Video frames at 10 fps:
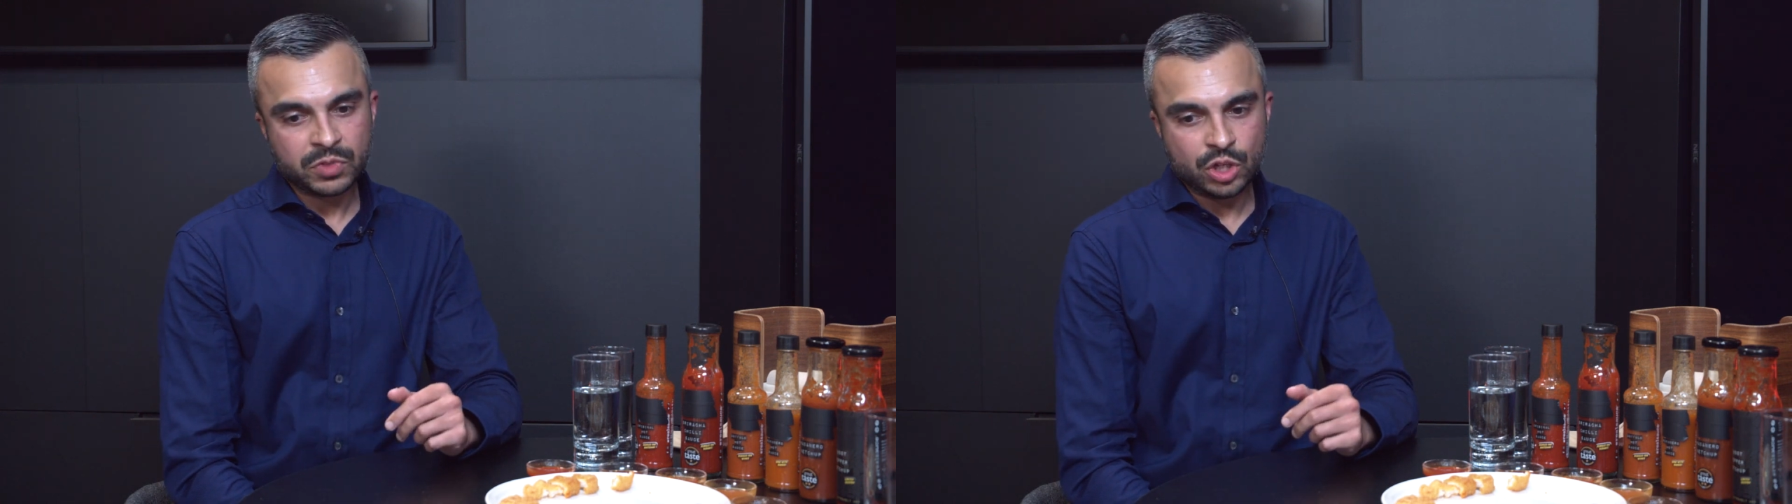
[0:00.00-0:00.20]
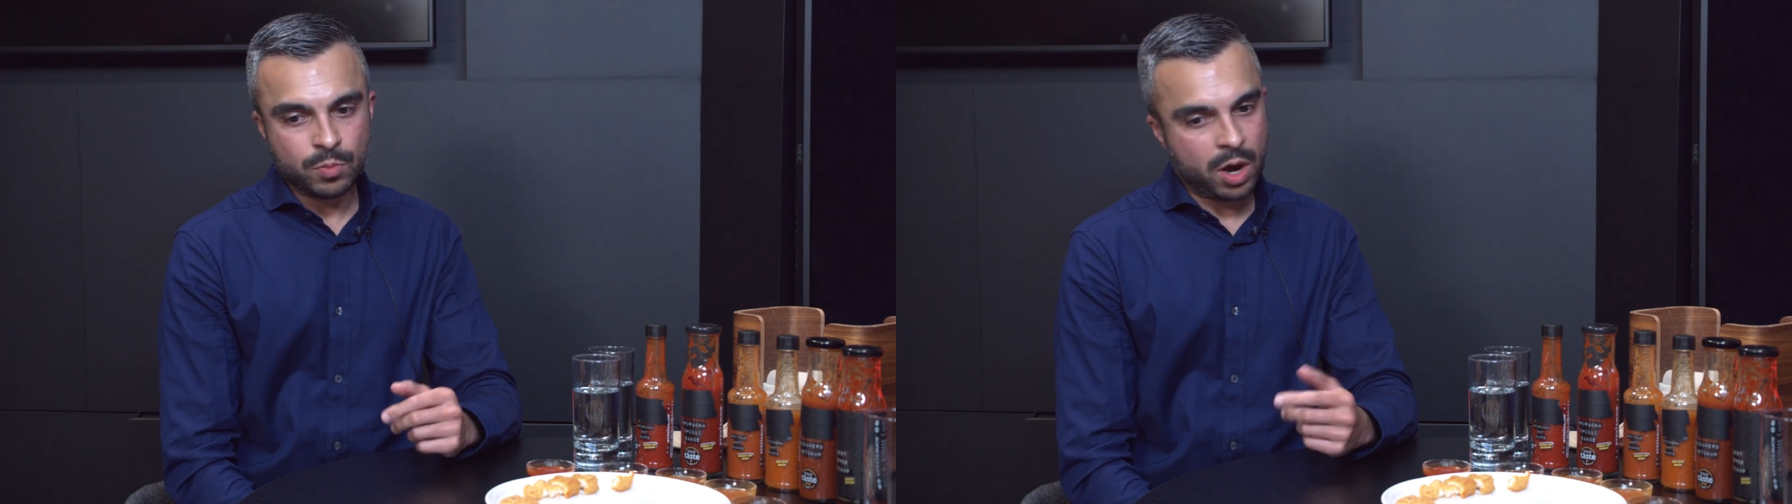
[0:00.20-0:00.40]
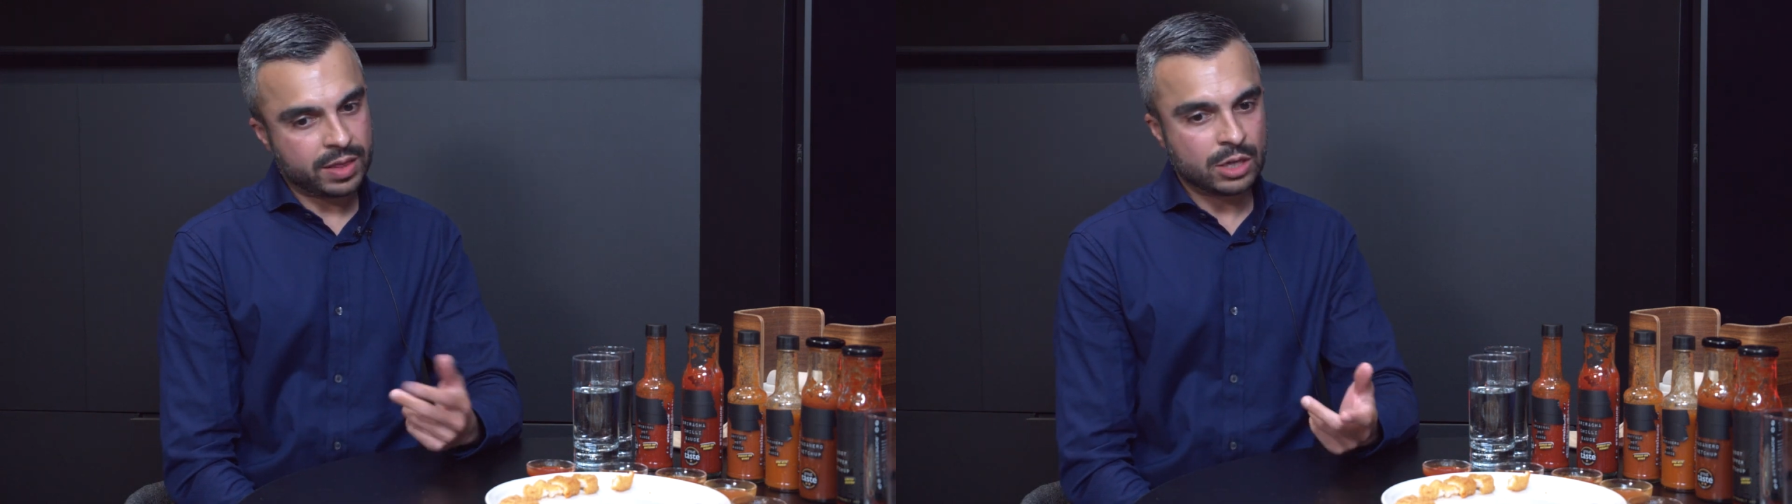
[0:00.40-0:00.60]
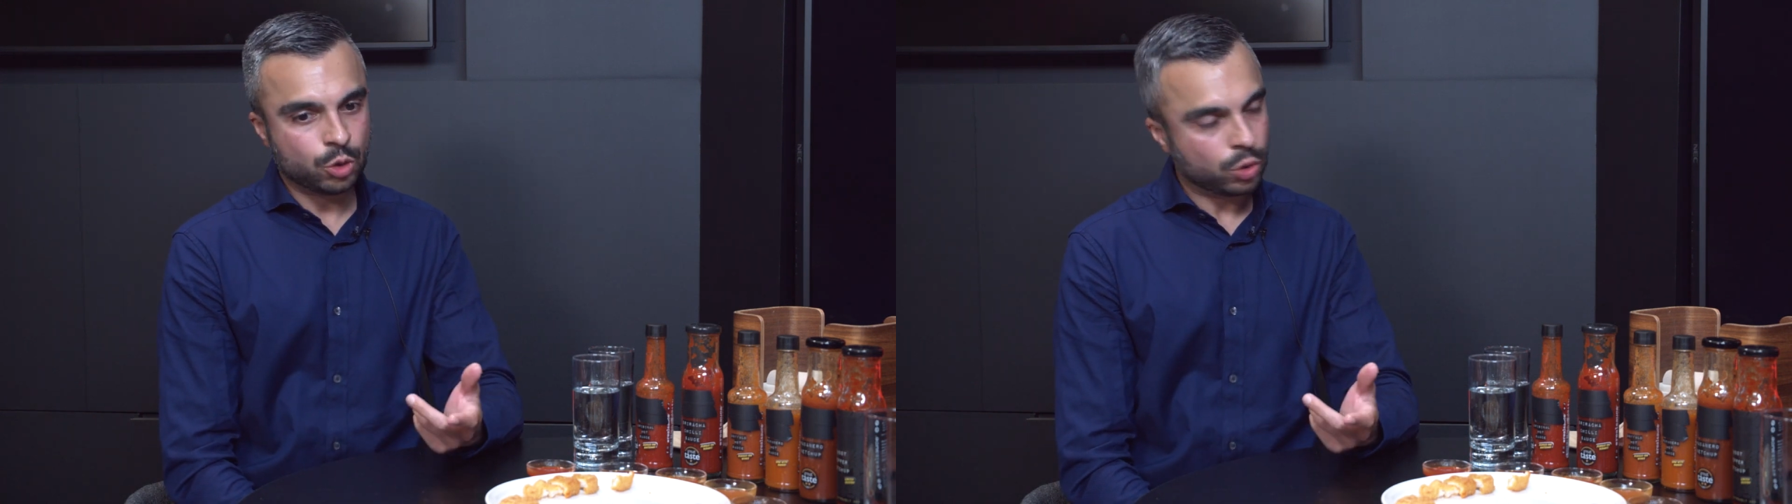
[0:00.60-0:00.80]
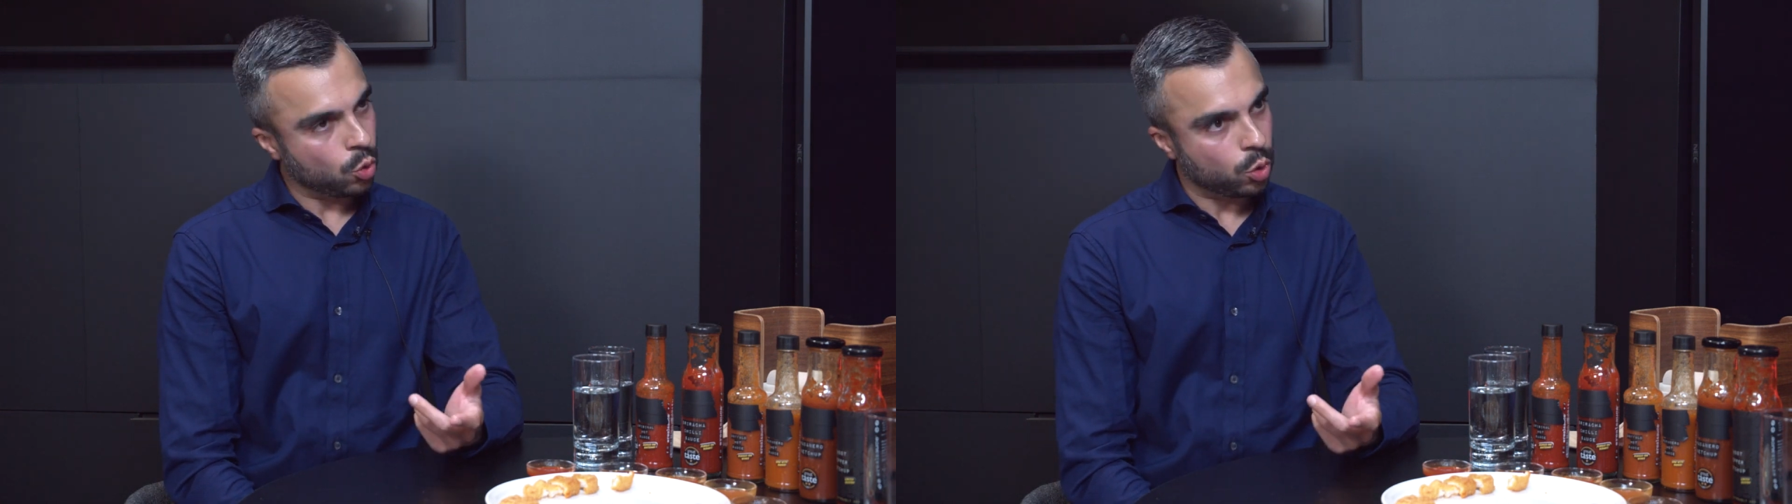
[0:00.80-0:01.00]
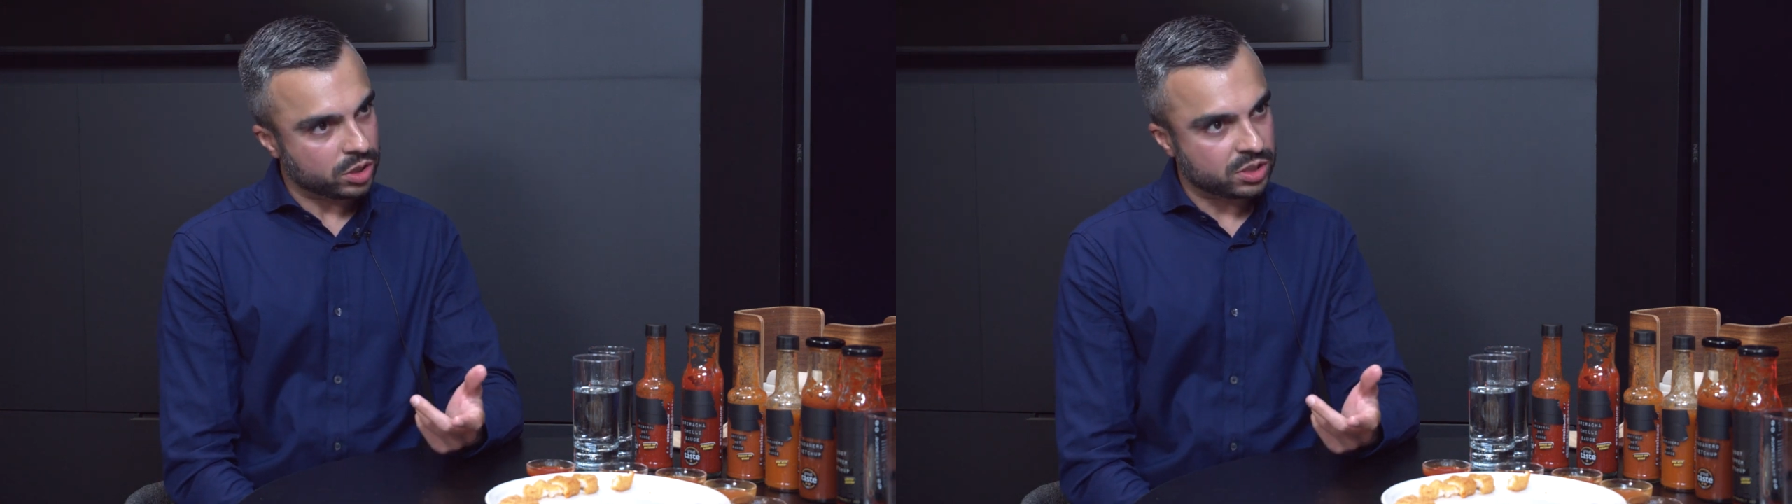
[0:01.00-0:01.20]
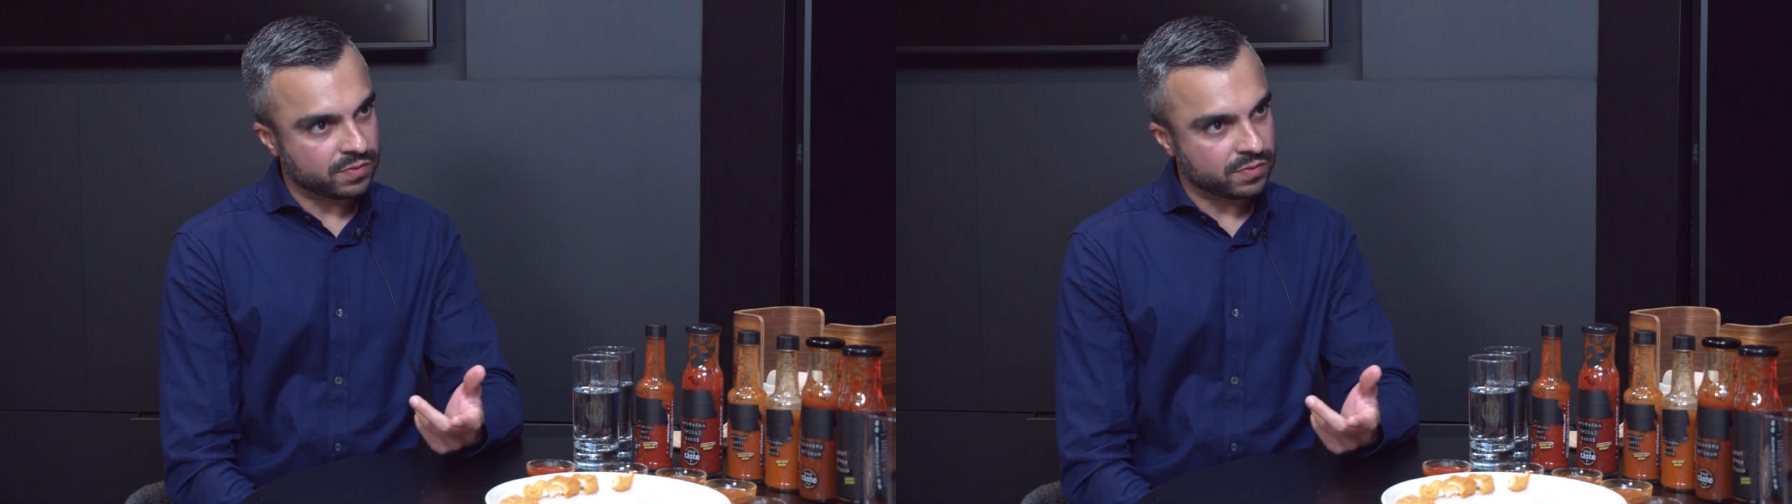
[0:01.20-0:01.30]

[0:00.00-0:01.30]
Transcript: You might then do an audit